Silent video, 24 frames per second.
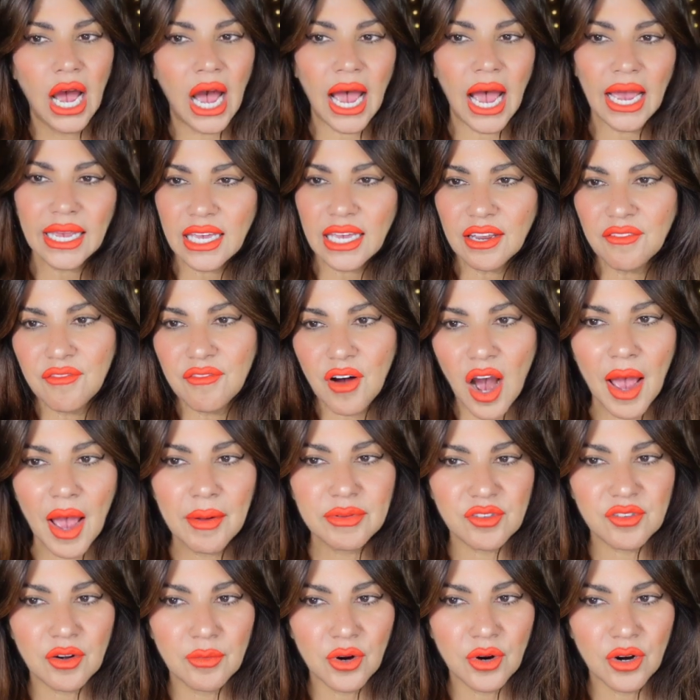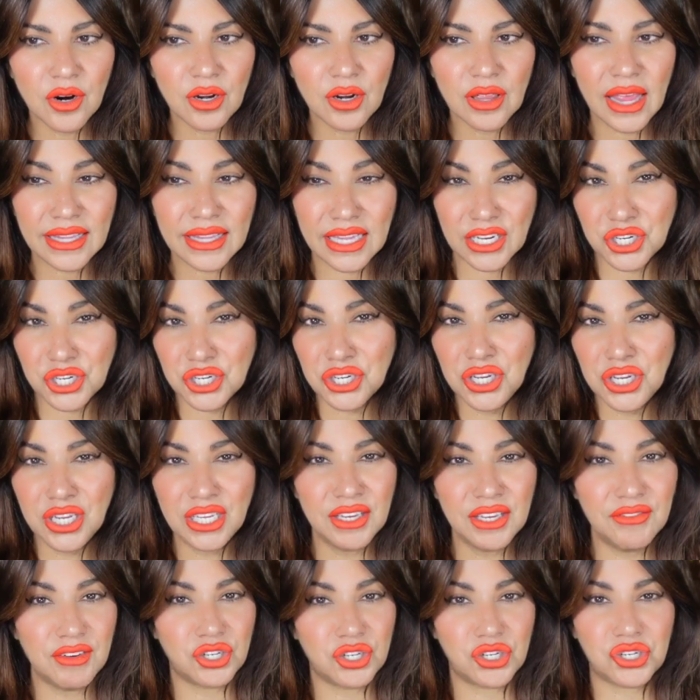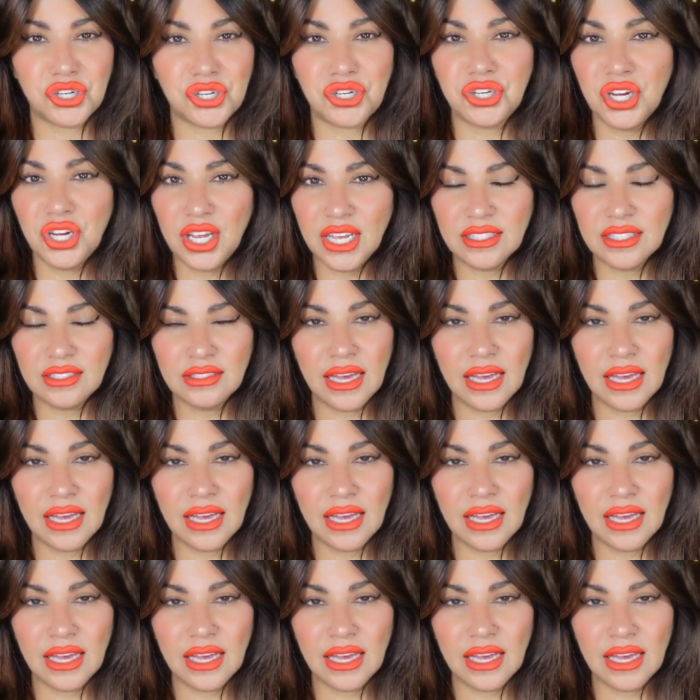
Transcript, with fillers: I get vibes from her like that she didn't give a shit